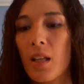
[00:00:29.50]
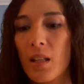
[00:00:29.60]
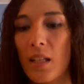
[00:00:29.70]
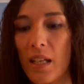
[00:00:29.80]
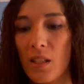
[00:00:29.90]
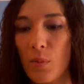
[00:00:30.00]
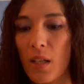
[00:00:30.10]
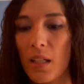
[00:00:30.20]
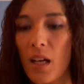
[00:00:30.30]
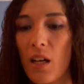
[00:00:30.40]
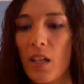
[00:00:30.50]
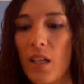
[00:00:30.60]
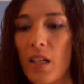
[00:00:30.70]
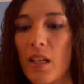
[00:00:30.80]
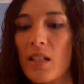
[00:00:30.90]
The next one I got
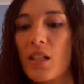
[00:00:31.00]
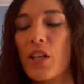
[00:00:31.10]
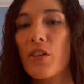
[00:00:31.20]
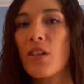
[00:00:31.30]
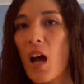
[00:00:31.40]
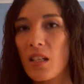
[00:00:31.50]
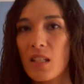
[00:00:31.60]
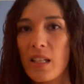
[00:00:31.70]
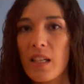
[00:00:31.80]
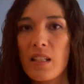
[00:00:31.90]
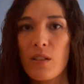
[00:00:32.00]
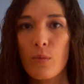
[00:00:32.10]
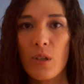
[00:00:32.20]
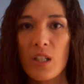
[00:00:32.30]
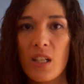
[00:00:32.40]
is The Curiosities,
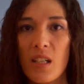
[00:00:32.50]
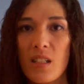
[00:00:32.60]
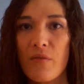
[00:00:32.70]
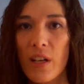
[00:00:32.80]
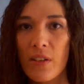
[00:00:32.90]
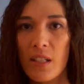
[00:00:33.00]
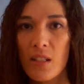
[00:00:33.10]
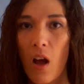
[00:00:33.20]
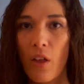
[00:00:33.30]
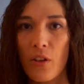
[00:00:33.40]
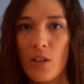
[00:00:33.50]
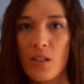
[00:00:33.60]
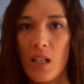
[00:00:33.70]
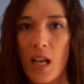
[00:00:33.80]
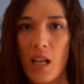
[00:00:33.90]
which is various
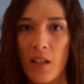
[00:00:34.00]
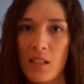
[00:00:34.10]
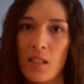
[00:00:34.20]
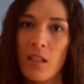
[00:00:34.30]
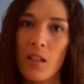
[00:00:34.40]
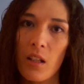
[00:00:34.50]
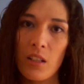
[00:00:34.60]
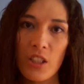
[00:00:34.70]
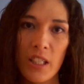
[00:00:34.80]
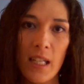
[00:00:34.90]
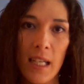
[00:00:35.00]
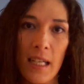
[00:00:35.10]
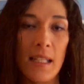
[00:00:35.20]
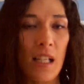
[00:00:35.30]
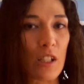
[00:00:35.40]
authors, and that's an anthology.
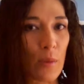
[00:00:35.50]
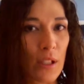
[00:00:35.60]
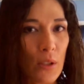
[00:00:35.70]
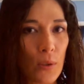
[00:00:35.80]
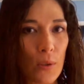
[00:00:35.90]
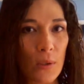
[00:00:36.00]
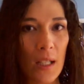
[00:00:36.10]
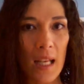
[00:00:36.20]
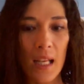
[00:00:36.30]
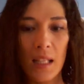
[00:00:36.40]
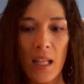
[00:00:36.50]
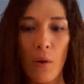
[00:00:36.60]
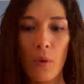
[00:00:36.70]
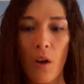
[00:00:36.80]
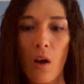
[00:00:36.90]
It sounds really cool, and
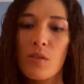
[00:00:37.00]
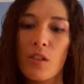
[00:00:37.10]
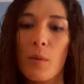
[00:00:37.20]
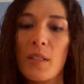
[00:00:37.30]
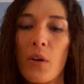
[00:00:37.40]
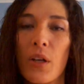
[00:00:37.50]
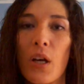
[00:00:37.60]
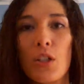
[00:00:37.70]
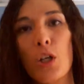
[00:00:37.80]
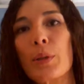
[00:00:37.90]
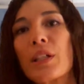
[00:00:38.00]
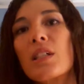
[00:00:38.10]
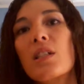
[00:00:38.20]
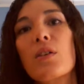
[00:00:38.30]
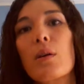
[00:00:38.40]
that one also comes out in October,
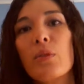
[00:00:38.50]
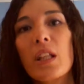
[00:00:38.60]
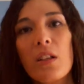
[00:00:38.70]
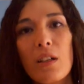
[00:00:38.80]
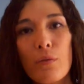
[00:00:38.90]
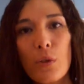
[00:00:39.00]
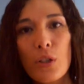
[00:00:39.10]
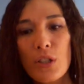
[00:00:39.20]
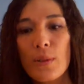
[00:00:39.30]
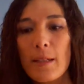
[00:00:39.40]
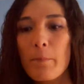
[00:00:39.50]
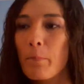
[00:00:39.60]
so I'm really looking forward to it.